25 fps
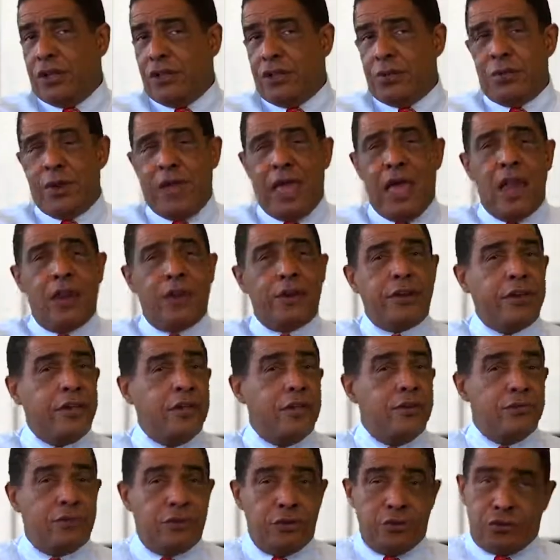the reality
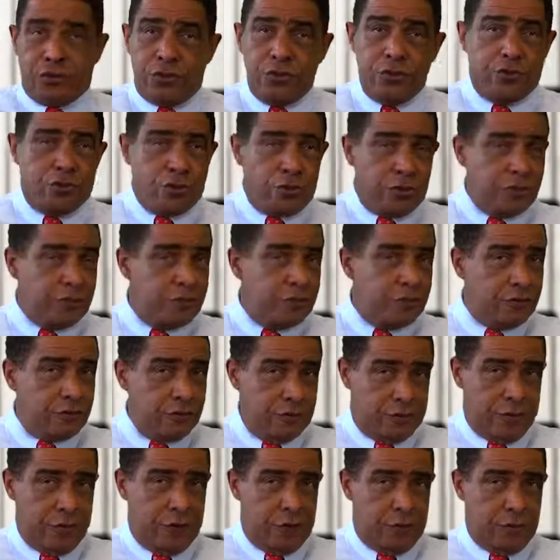is there are two choices
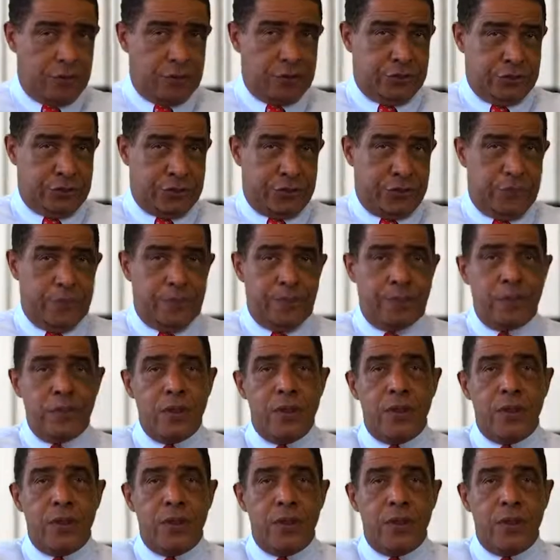available to you.